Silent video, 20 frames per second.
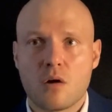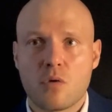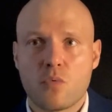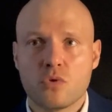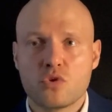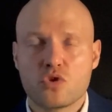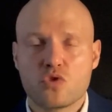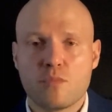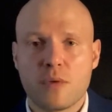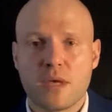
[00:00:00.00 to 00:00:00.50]

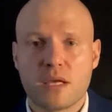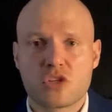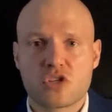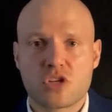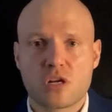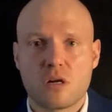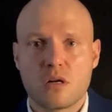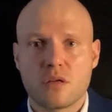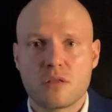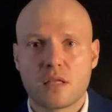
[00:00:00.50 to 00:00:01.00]
want to make
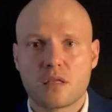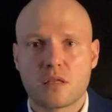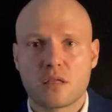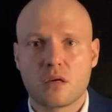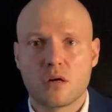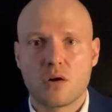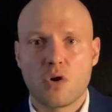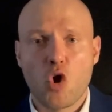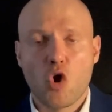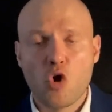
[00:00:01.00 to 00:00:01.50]
sure
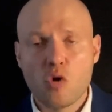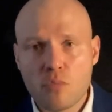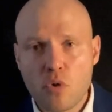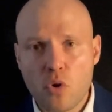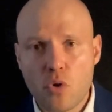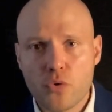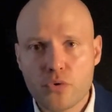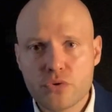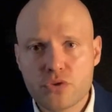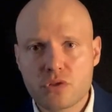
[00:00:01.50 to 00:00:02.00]
that
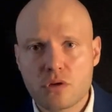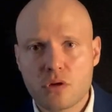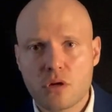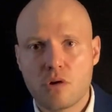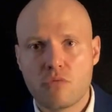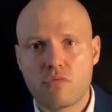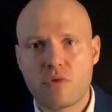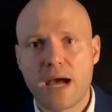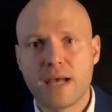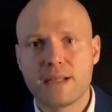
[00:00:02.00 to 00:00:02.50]
almost
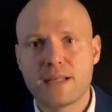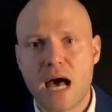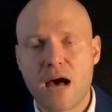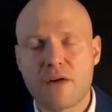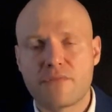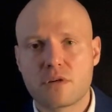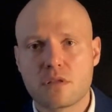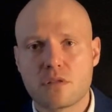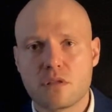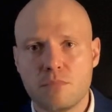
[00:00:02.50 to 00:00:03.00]
right
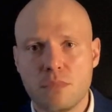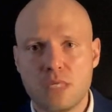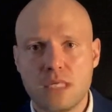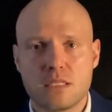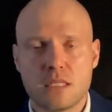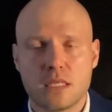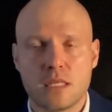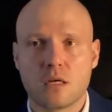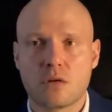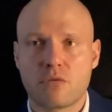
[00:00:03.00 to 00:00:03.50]
after the
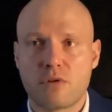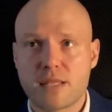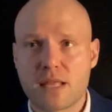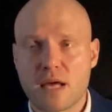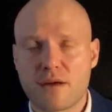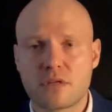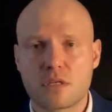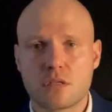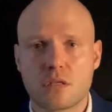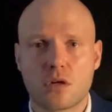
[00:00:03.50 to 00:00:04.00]
meeting, right
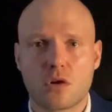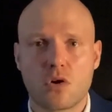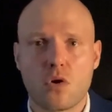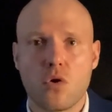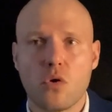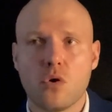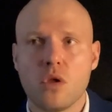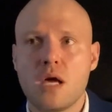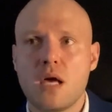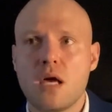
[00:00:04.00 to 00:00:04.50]
after the
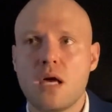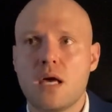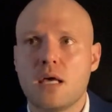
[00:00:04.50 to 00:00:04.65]
call,